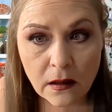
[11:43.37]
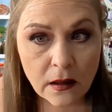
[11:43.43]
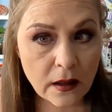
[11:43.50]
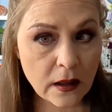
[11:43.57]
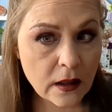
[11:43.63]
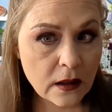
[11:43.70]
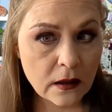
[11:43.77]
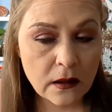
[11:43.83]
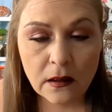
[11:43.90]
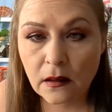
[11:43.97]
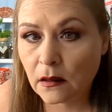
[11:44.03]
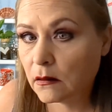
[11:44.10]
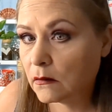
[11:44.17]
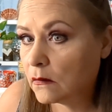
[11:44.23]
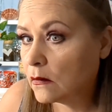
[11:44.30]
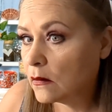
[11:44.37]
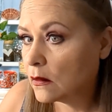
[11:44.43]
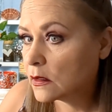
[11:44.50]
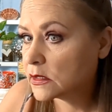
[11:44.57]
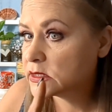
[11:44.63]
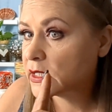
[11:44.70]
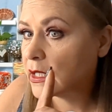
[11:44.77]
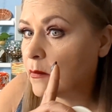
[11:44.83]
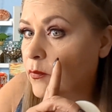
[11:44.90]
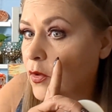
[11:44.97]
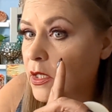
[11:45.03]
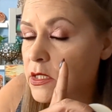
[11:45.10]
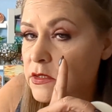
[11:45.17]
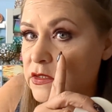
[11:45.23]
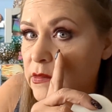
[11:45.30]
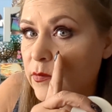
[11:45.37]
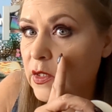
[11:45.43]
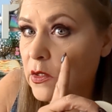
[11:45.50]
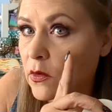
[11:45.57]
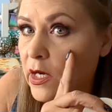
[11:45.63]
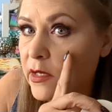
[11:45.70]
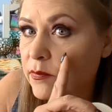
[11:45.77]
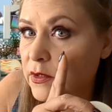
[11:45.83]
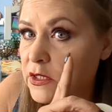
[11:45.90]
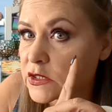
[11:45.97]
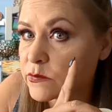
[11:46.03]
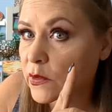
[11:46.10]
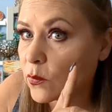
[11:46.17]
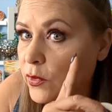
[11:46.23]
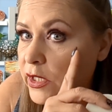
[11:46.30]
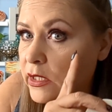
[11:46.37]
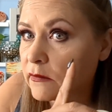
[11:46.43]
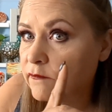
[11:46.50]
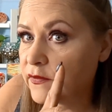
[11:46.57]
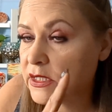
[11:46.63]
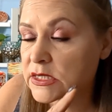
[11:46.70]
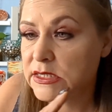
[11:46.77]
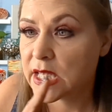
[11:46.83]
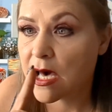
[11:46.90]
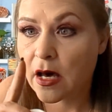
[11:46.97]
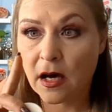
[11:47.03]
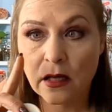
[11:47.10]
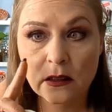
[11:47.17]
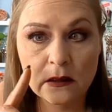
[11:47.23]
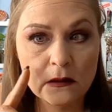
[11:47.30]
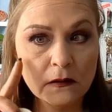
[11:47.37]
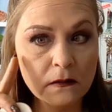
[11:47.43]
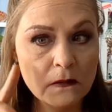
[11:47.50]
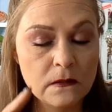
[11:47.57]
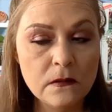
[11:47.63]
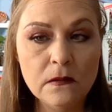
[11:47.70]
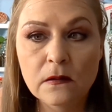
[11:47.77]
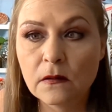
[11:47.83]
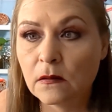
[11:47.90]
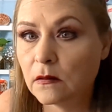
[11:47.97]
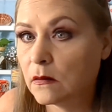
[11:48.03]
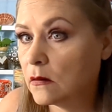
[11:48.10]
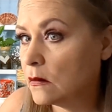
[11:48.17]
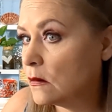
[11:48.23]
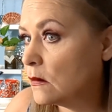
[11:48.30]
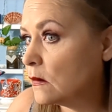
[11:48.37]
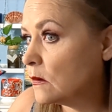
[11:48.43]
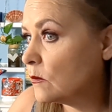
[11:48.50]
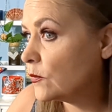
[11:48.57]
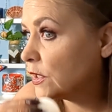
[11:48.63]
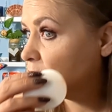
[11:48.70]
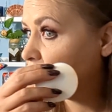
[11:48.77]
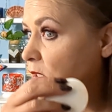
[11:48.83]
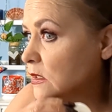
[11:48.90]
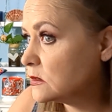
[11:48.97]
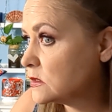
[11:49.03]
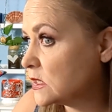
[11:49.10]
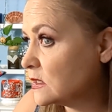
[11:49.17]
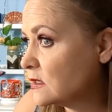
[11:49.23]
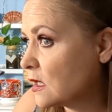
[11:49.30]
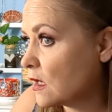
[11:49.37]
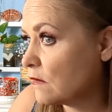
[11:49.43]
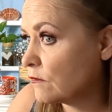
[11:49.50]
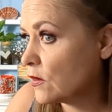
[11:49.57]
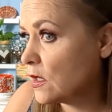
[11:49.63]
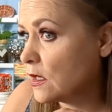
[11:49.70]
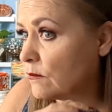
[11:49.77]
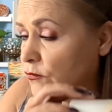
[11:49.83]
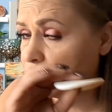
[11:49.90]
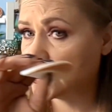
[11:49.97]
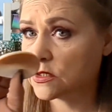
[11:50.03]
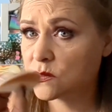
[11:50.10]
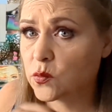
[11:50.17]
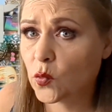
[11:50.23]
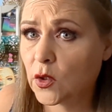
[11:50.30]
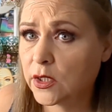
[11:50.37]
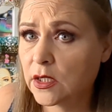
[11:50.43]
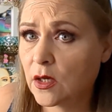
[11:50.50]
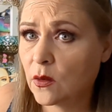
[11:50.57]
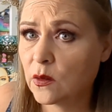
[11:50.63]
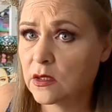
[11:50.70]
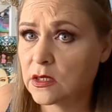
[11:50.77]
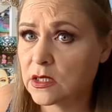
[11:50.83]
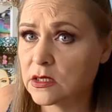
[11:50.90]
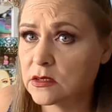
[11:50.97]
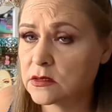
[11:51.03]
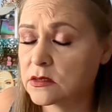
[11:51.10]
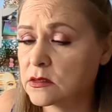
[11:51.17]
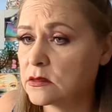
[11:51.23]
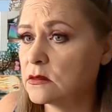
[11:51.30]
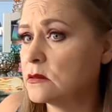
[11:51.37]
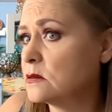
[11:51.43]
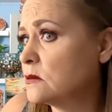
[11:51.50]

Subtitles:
And like I said, it brought out some of the crepiness, but we can fix that. But it did cover up with just one coat of this.